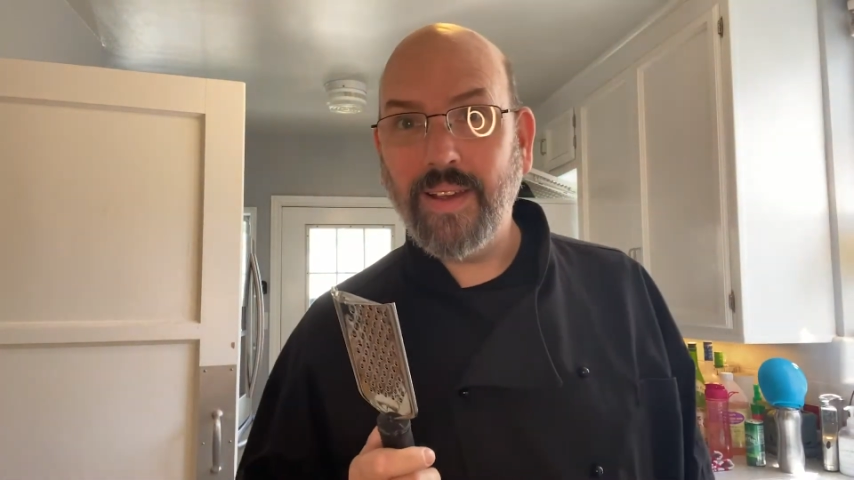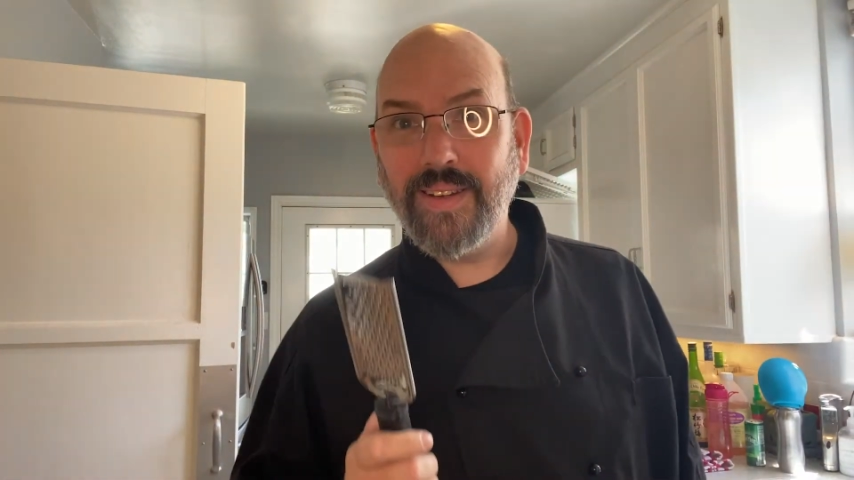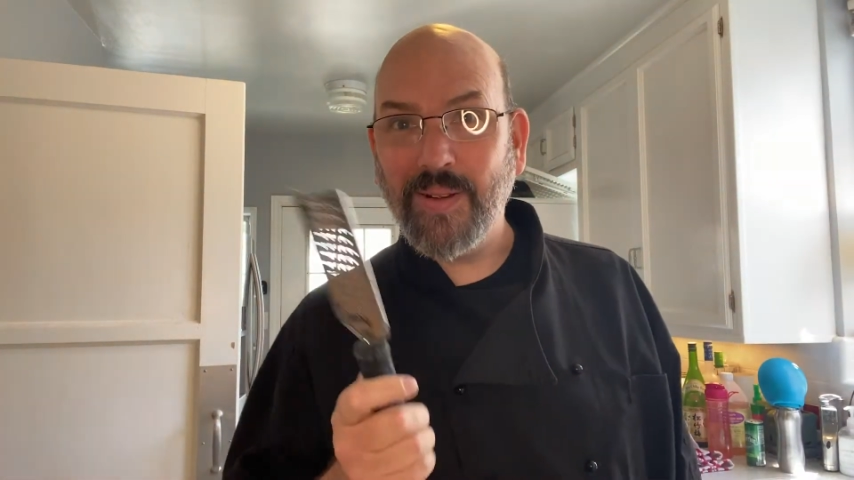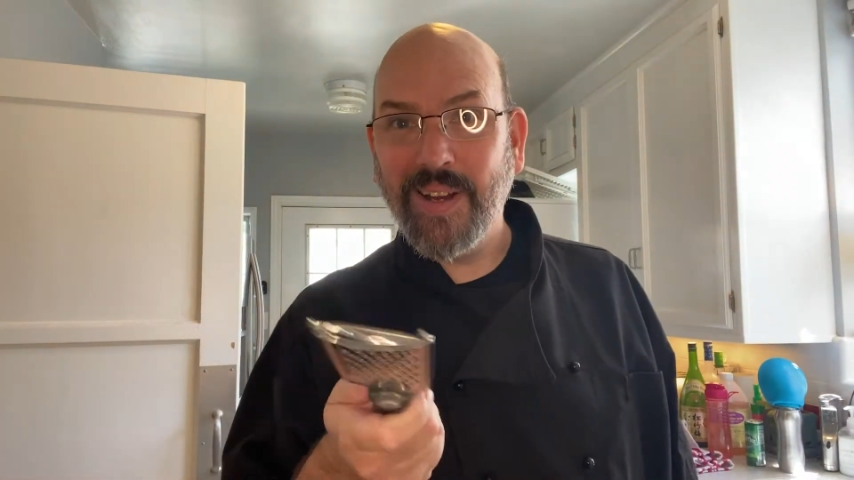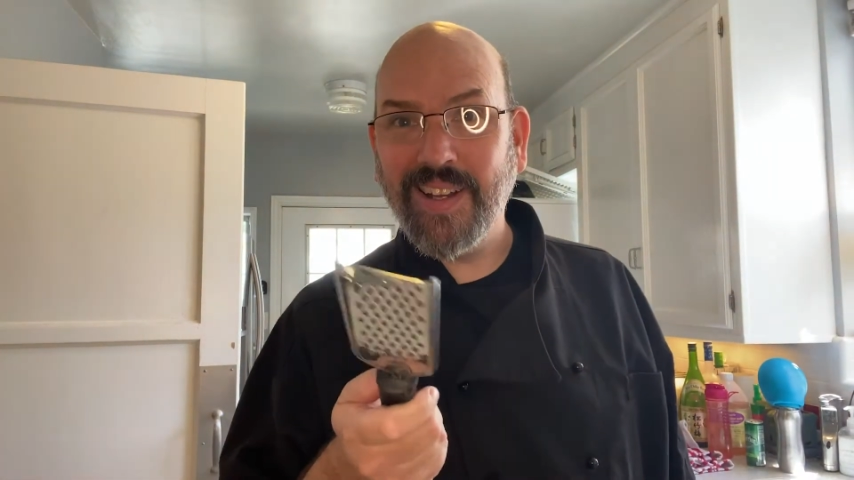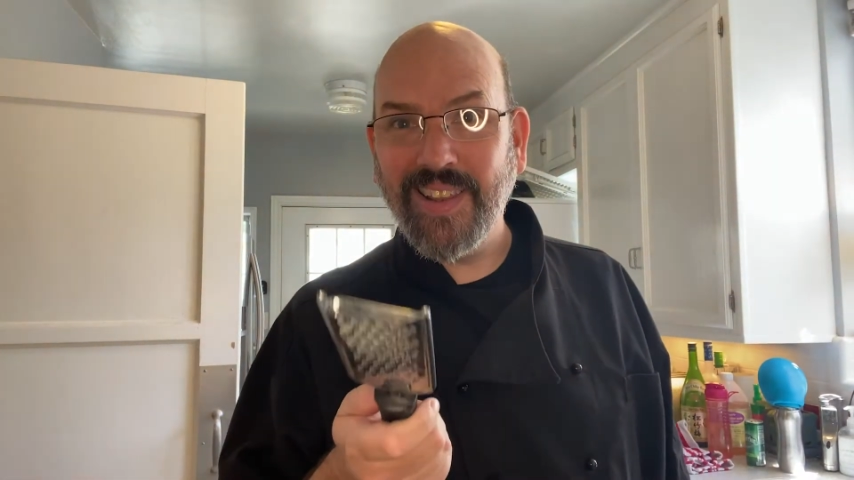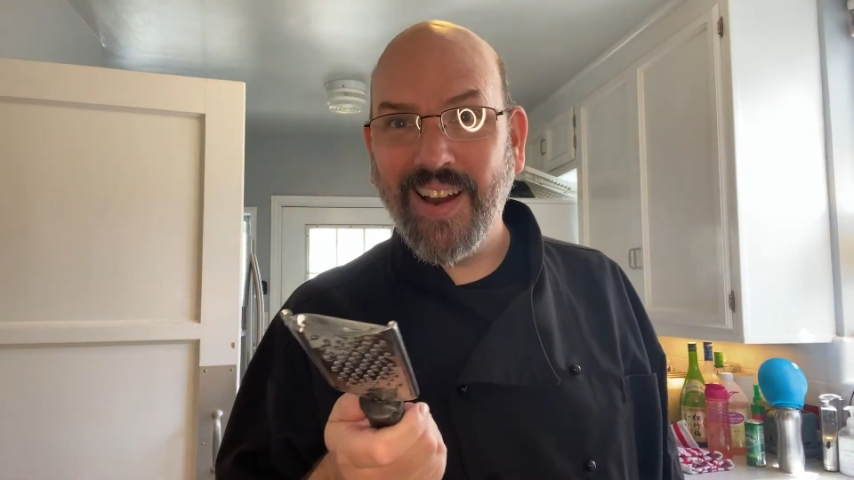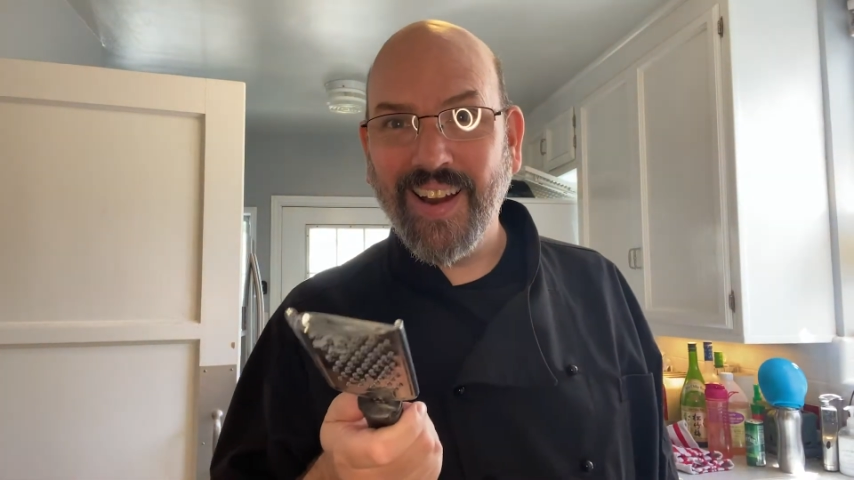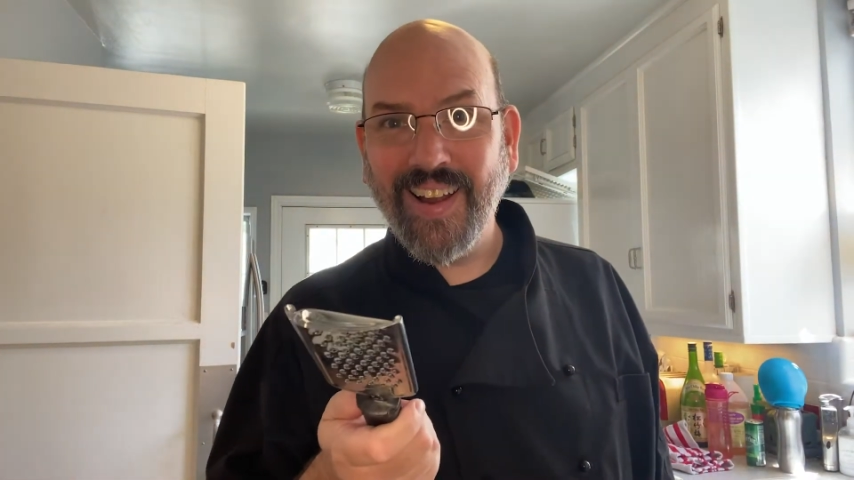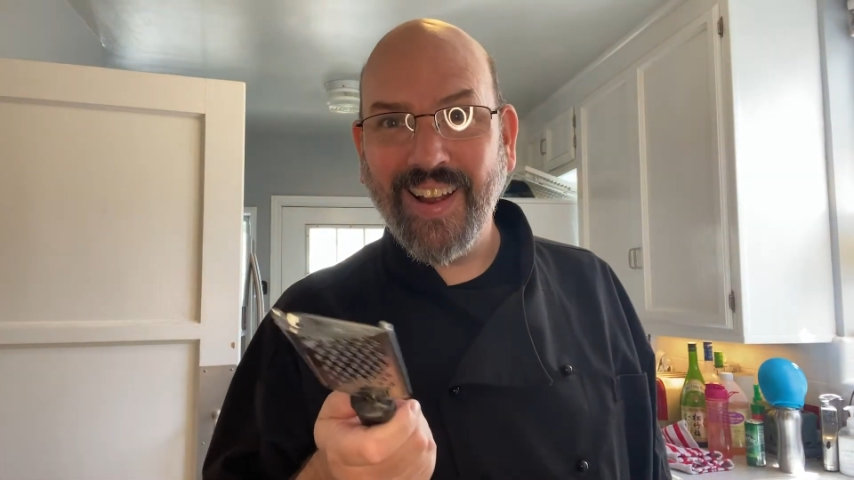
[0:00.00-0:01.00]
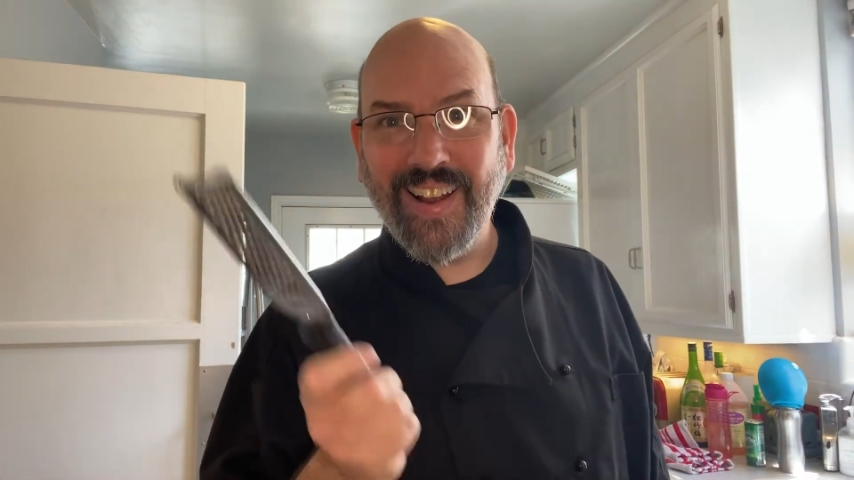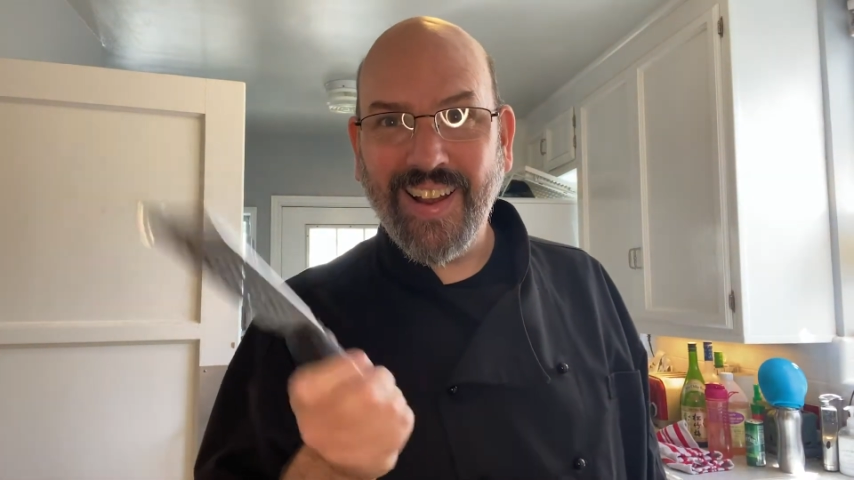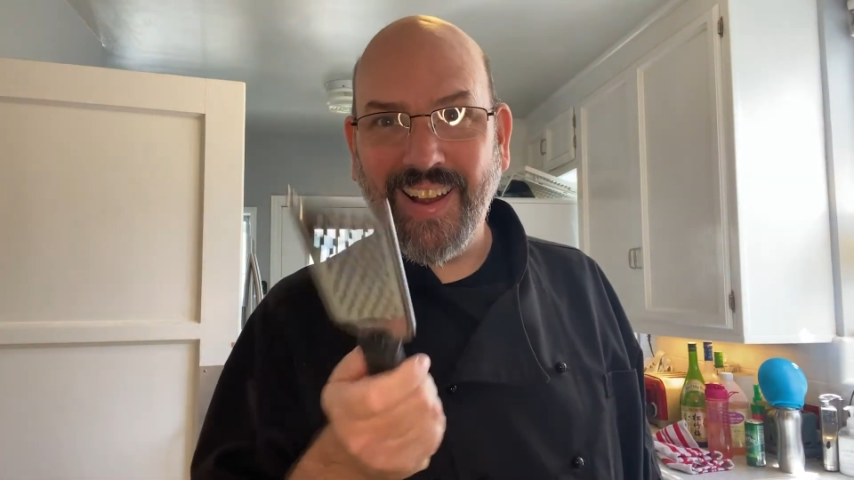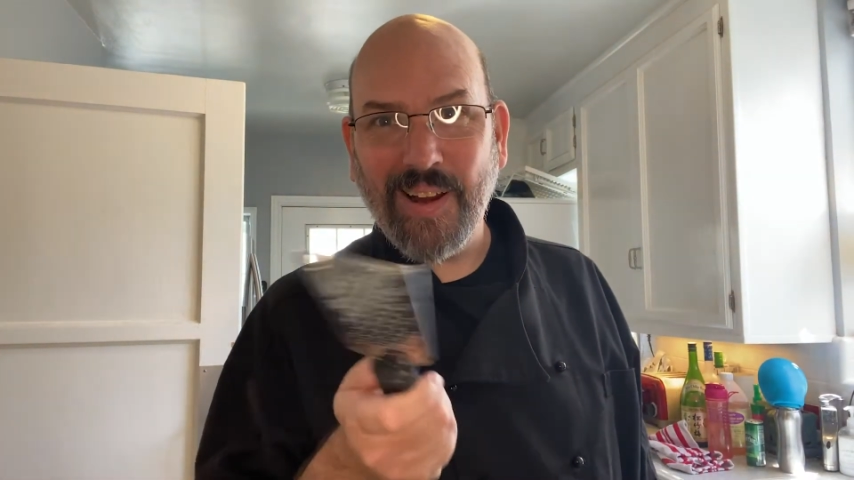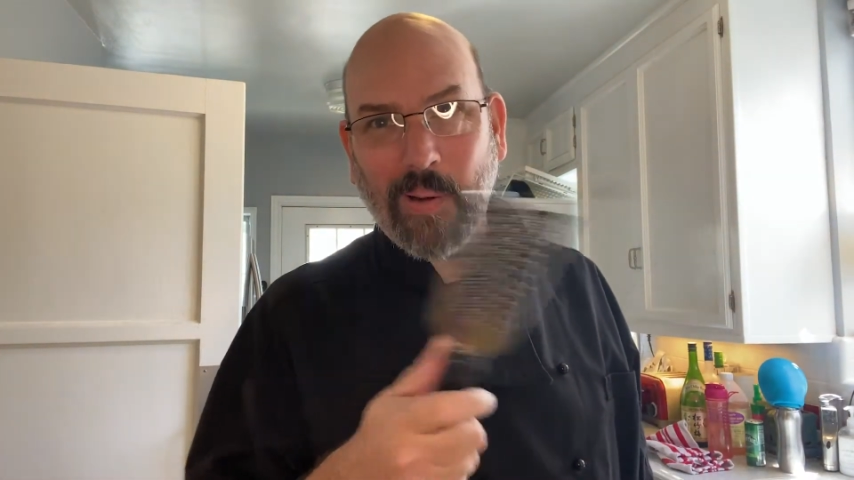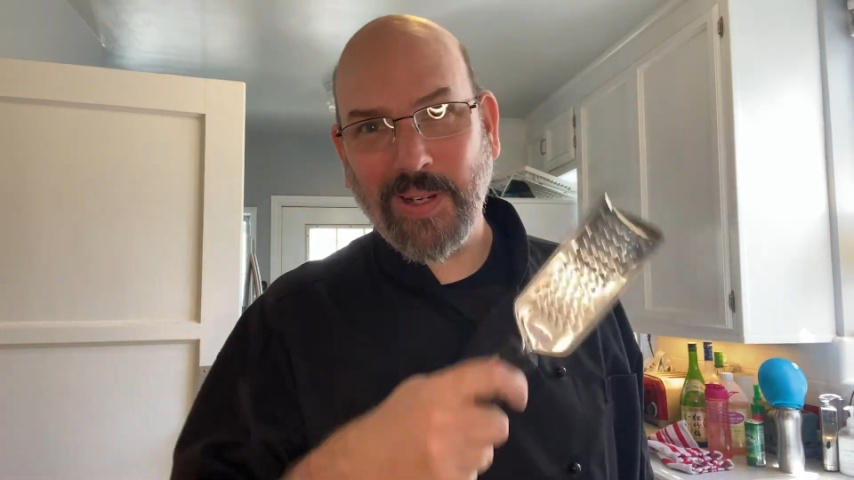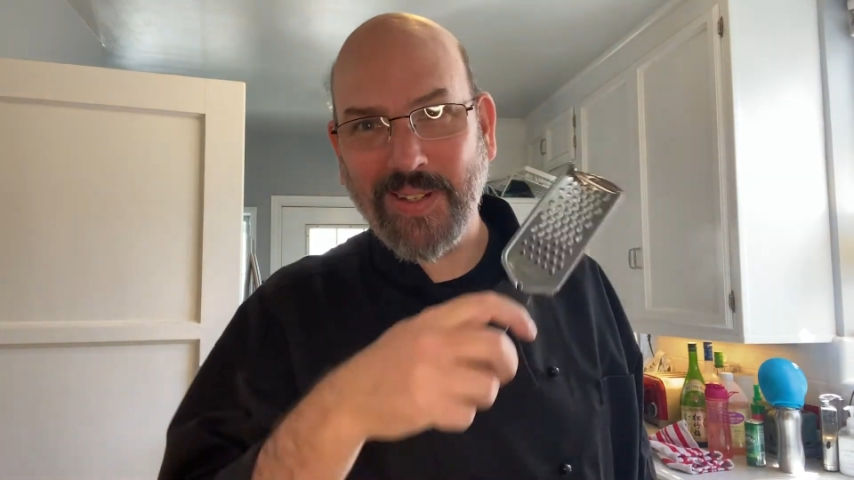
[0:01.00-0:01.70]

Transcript: See what I did there? Works